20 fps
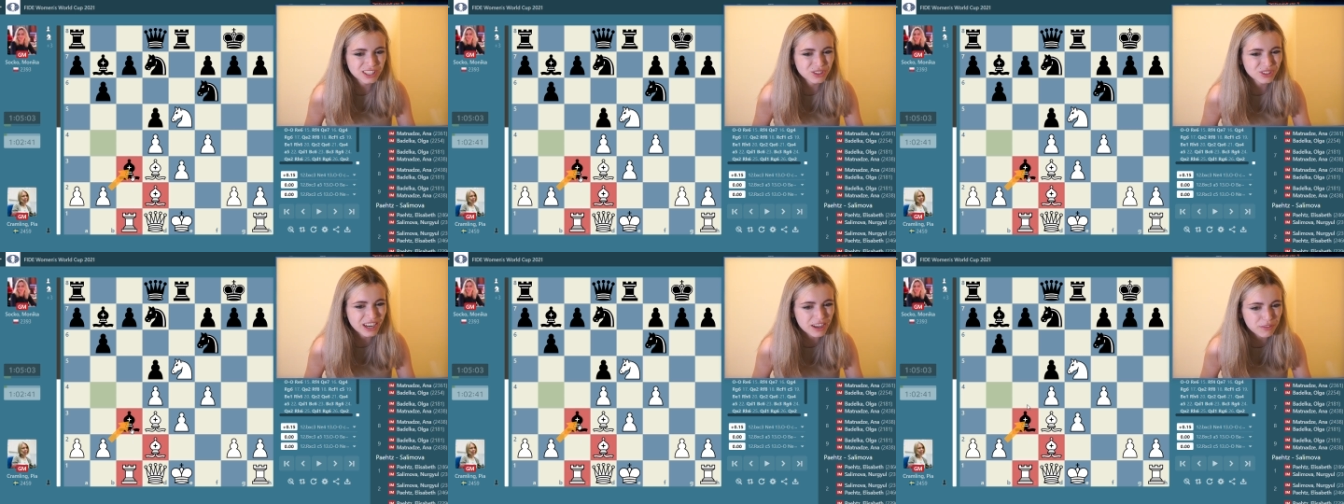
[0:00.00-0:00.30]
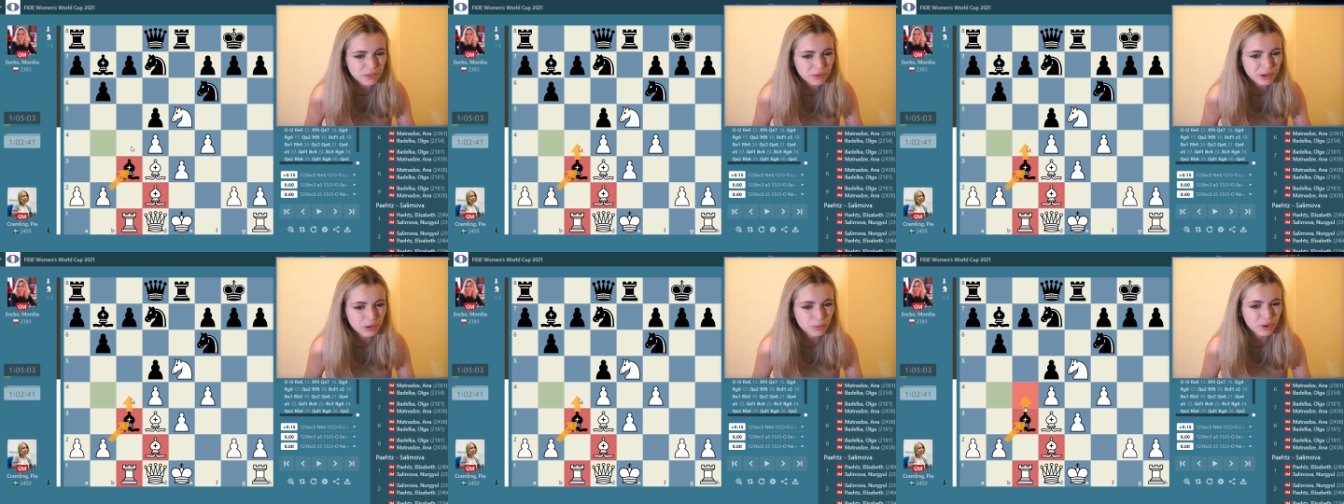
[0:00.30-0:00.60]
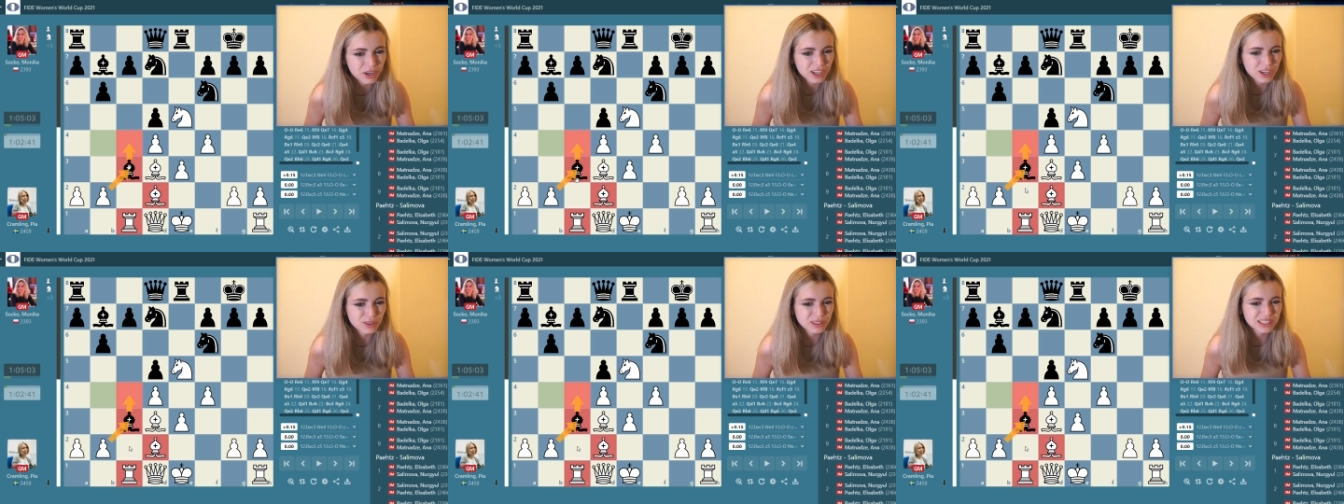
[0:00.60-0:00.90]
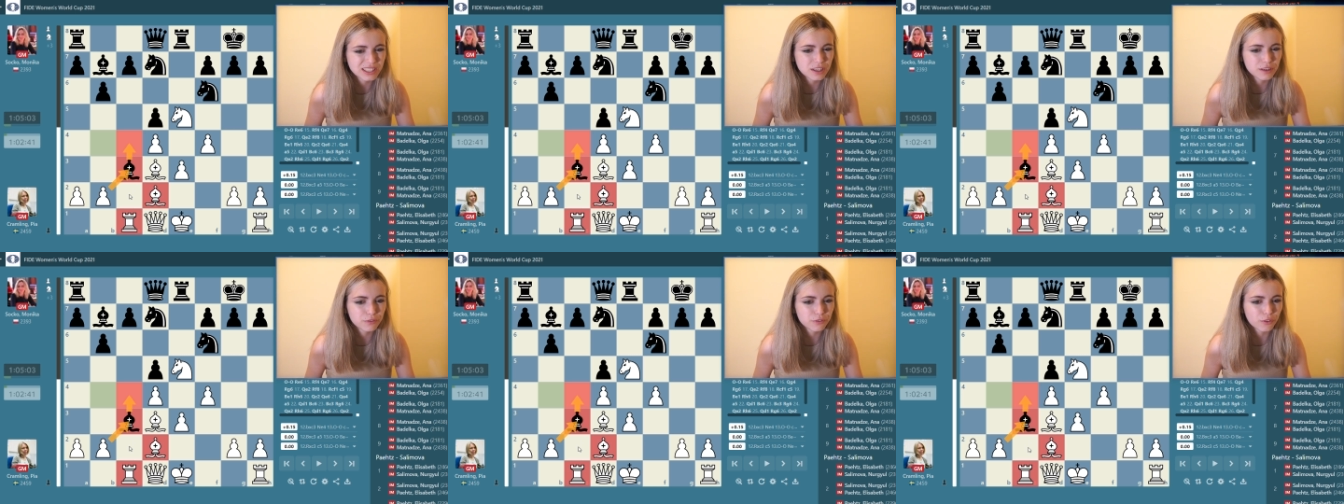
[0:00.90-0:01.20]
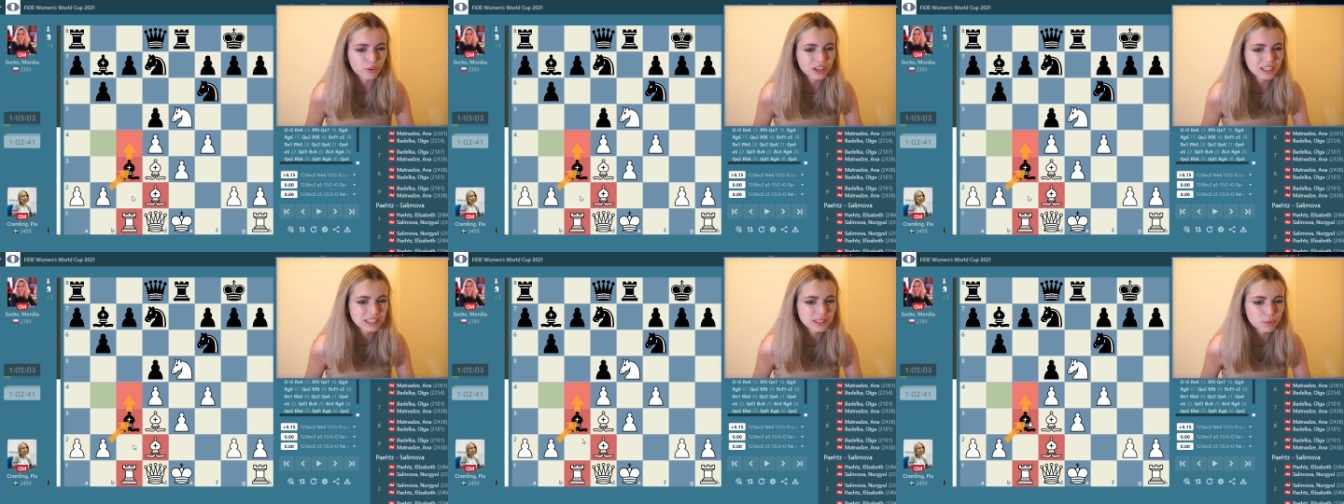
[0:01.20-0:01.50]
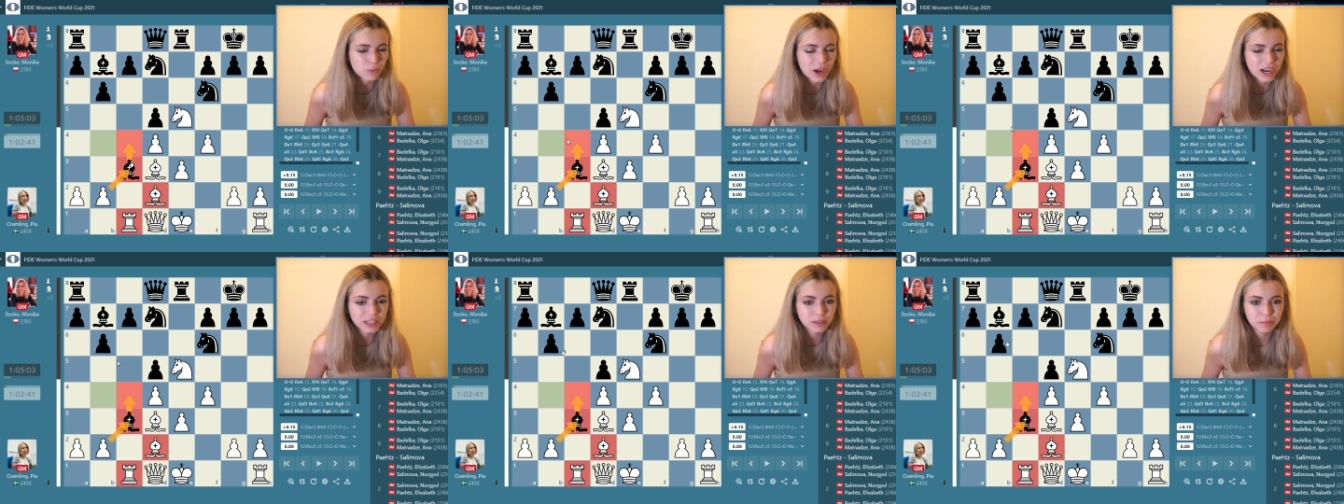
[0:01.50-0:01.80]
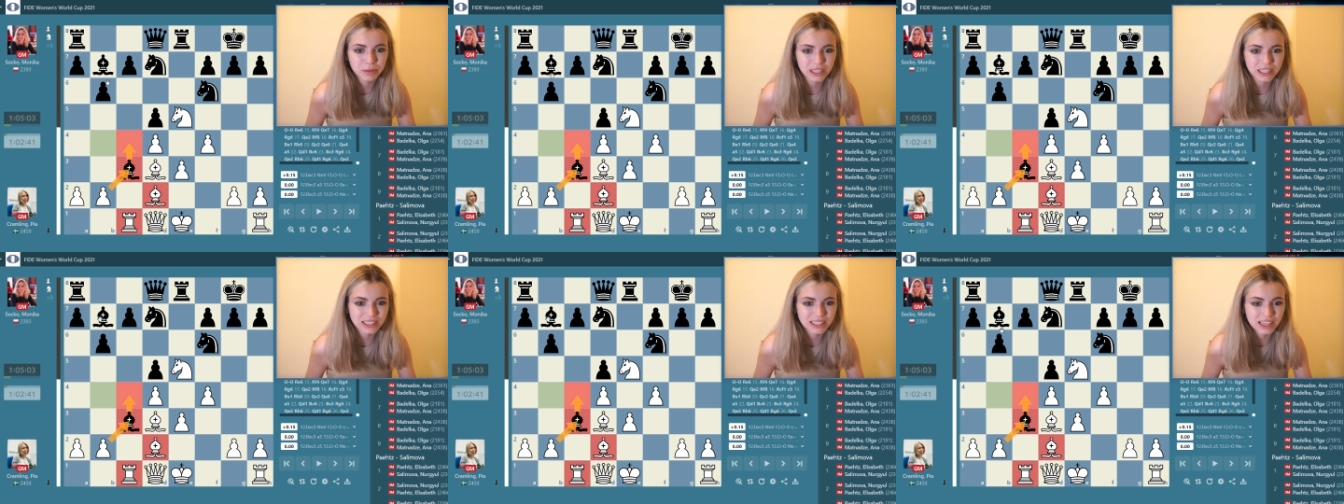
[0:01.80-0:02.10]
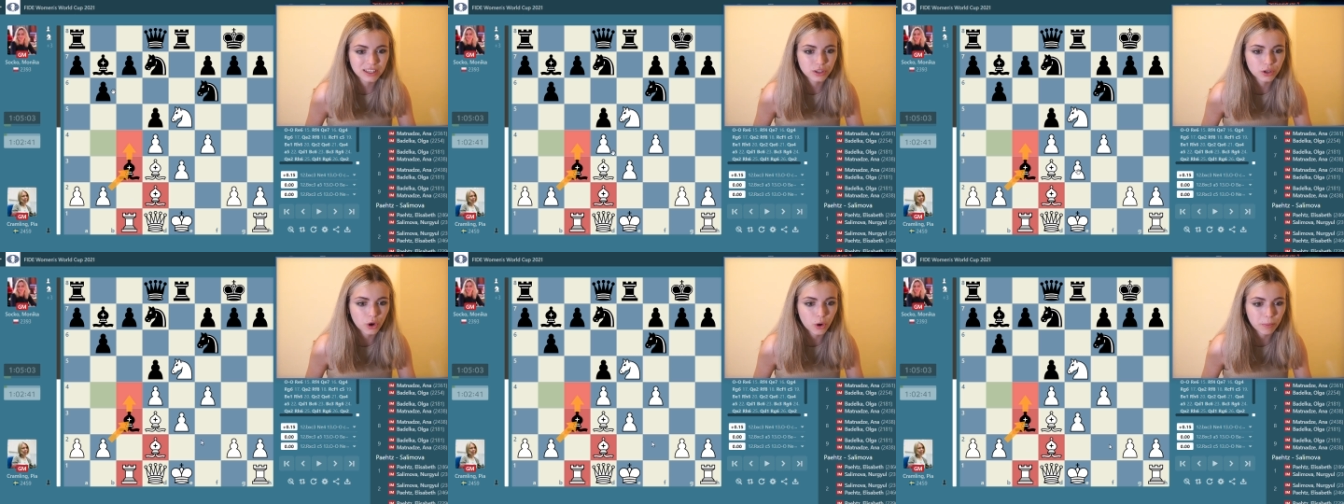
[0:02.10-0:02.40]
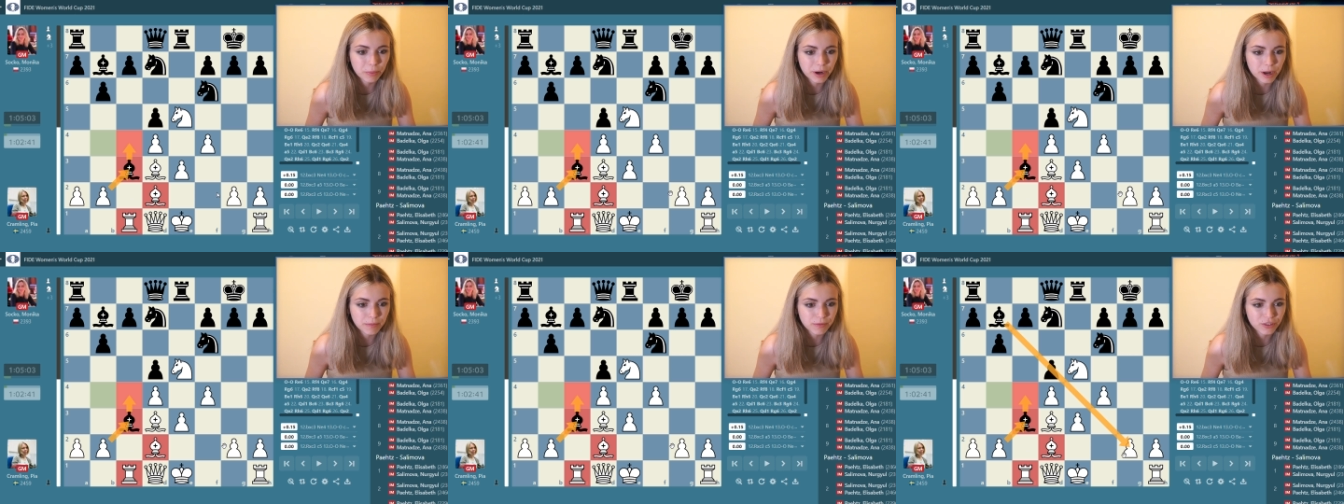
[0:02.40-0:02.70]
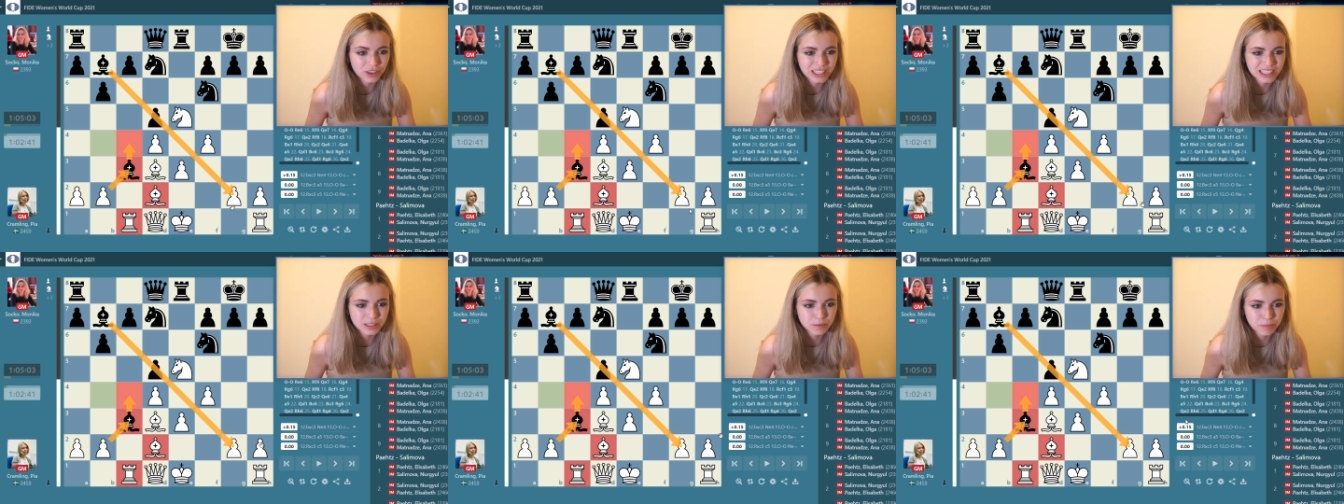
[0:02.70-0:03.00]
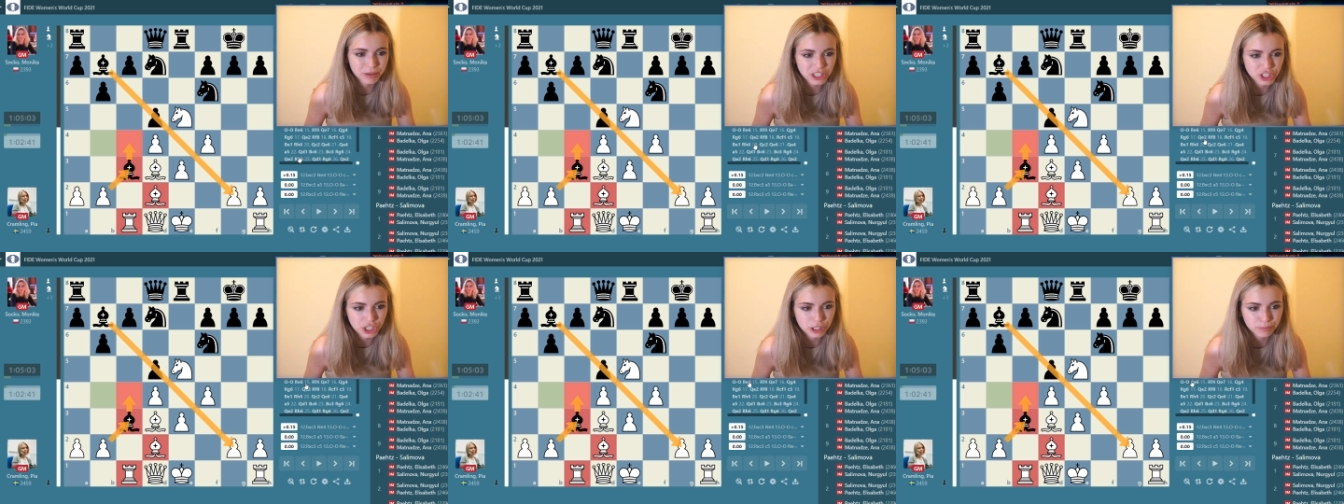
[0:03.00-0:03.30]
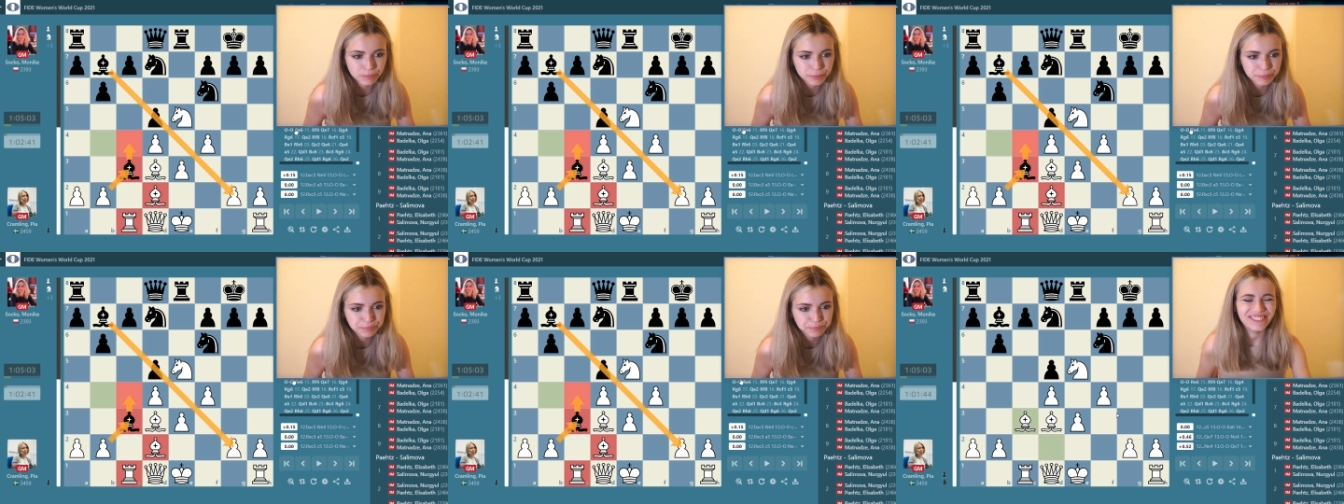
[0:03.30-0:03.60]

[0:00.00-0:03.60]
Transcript: You never really want to go c4 as white, because then you open up for this bishop.